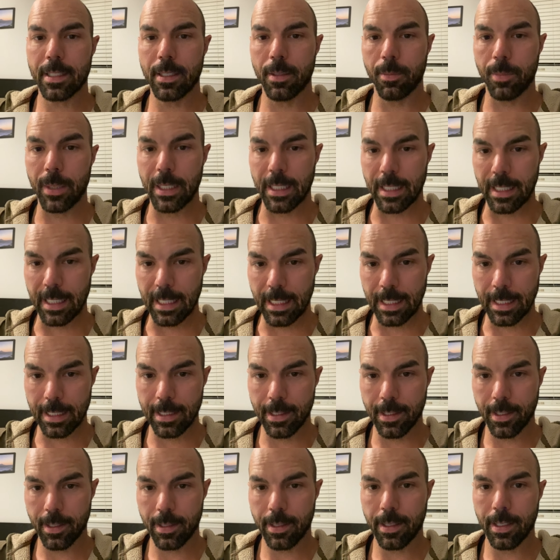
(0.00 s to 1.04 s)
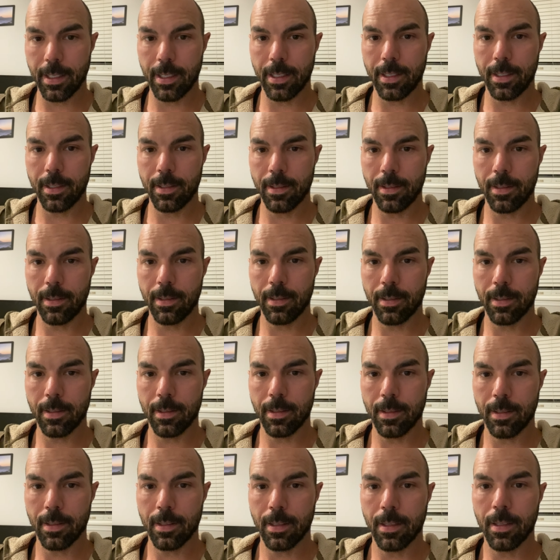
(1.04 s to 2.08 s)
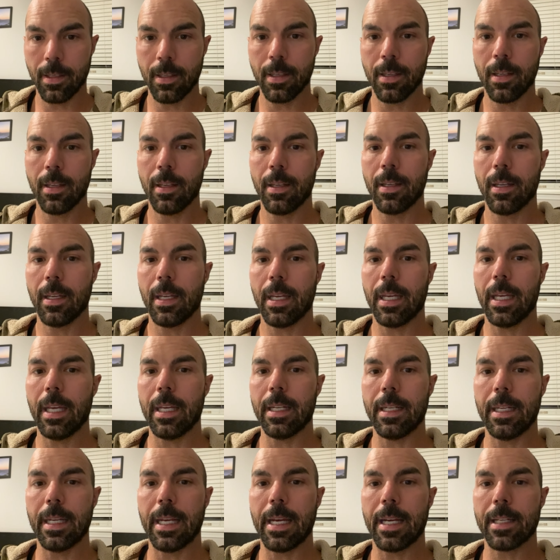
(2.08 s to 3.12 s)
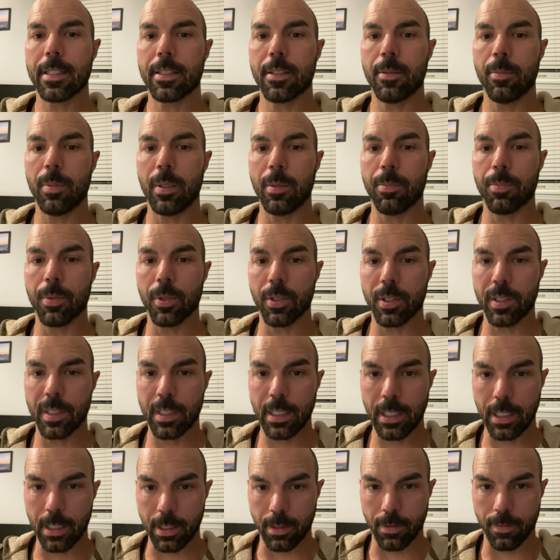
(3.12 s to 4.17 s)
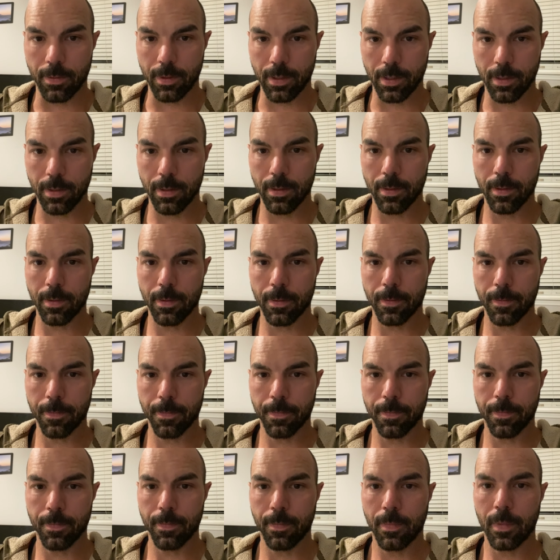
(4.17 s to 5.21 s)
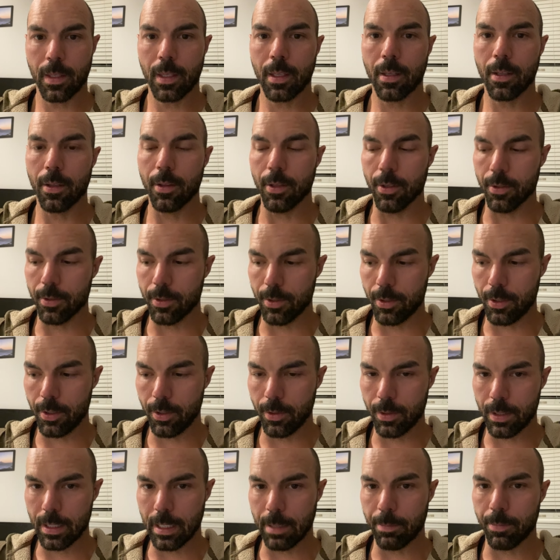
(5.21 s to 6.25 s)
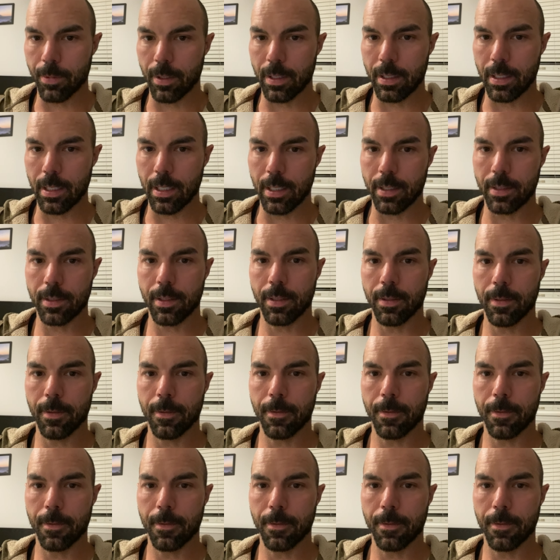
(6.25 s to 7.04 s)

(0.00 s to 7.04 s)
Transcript: to be in the thing and it has to be perceived. Those are two separate things.